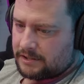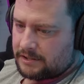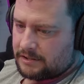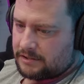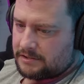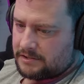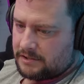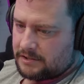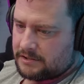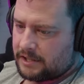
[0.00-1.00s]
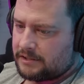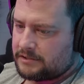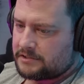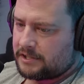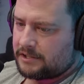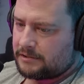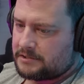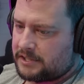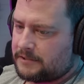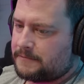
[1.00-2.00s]
And honestly, his island just kind of
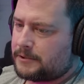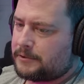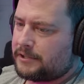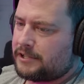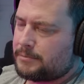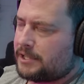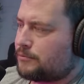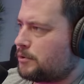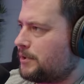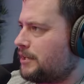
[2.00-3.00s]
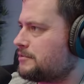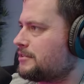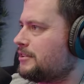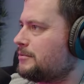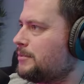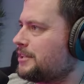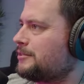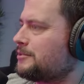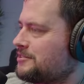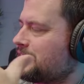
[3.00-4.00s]
looks like a floating He-Man Woman Haters Club. Like,
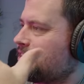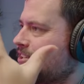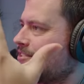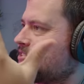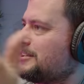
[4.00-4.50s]
it looks like a kid's